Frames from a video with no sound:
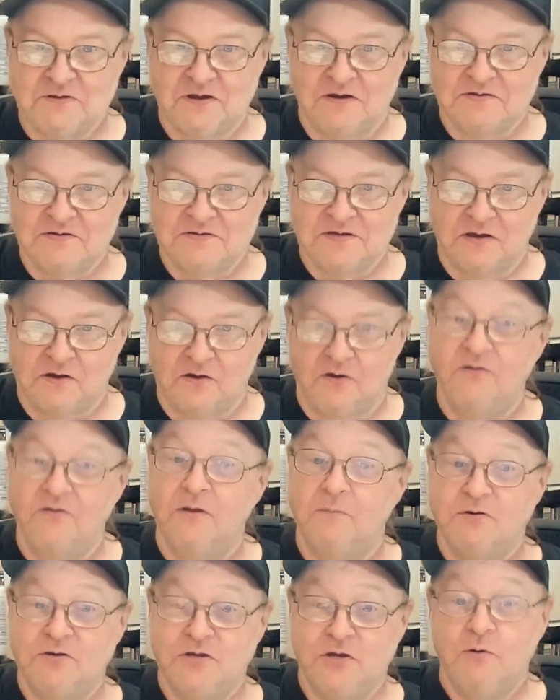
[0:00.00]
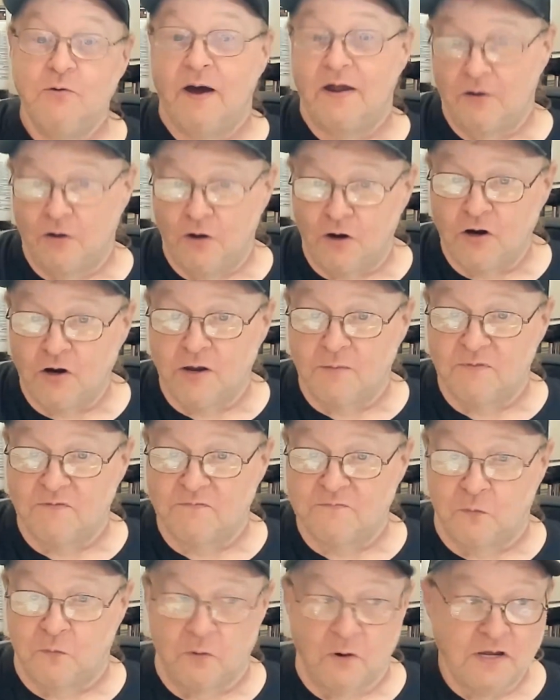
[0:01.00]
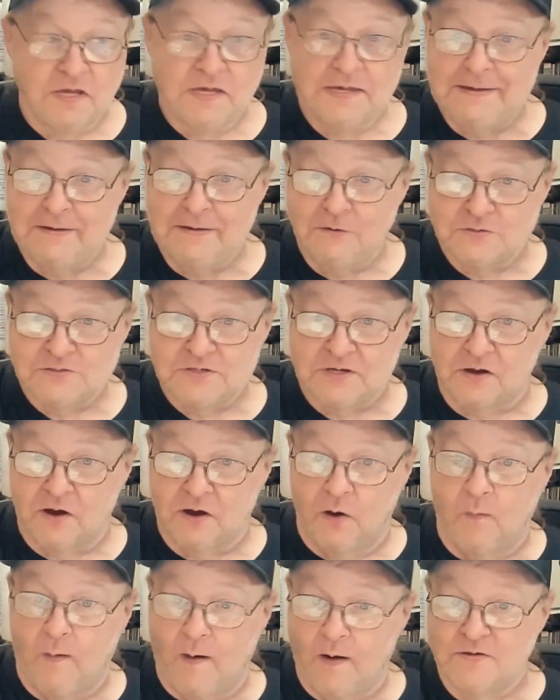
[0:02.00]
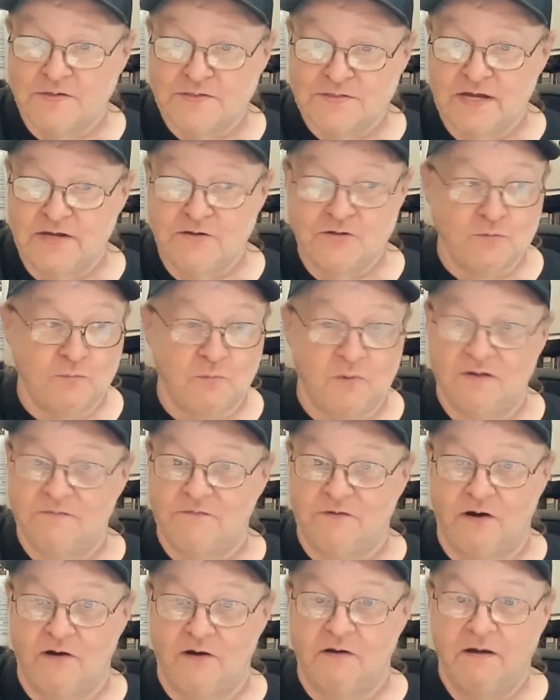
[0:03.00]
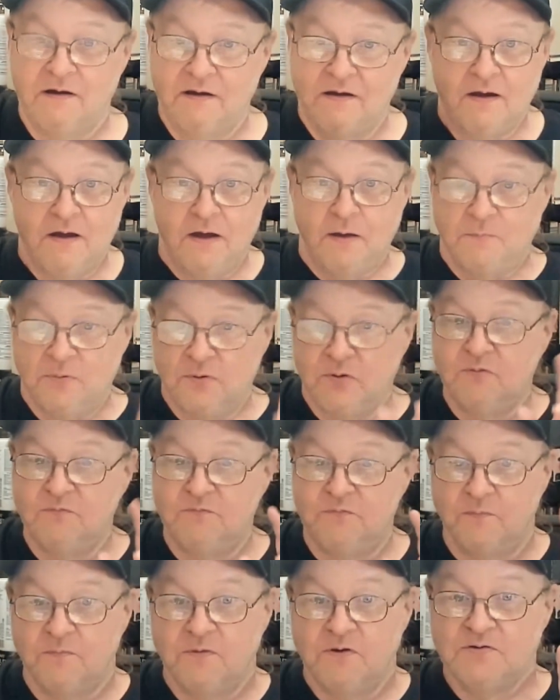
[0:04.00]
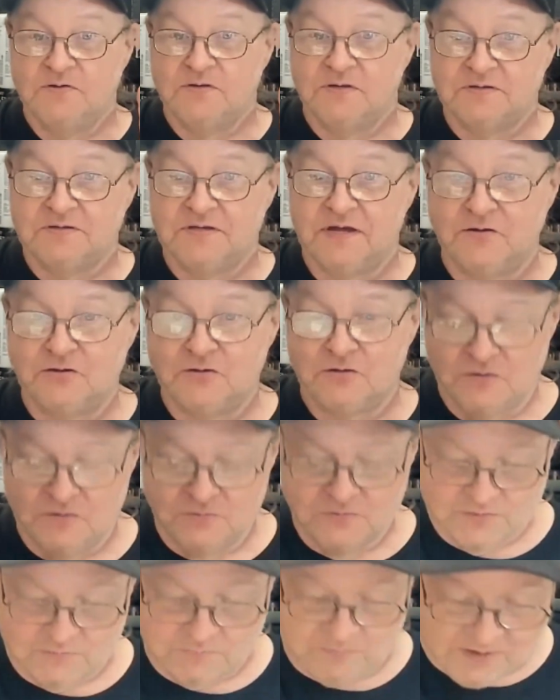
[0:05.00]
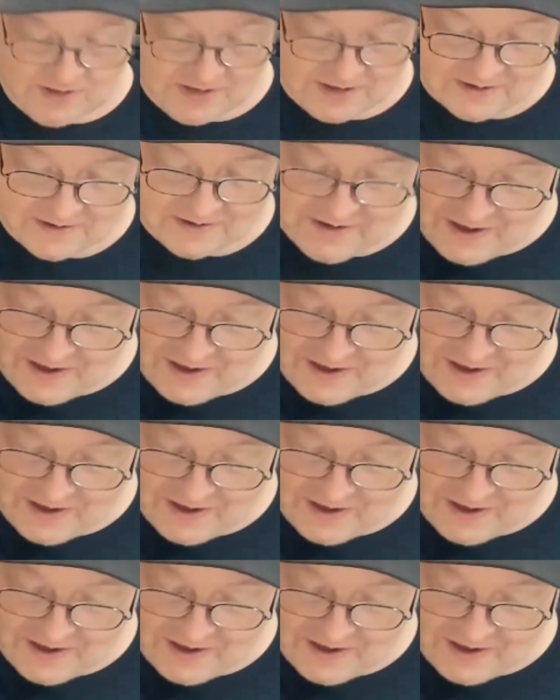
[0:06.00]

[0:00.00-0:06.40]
a single. Number two, I'd heard it before years ago. Our station, one of our beautiful music station, used to play it,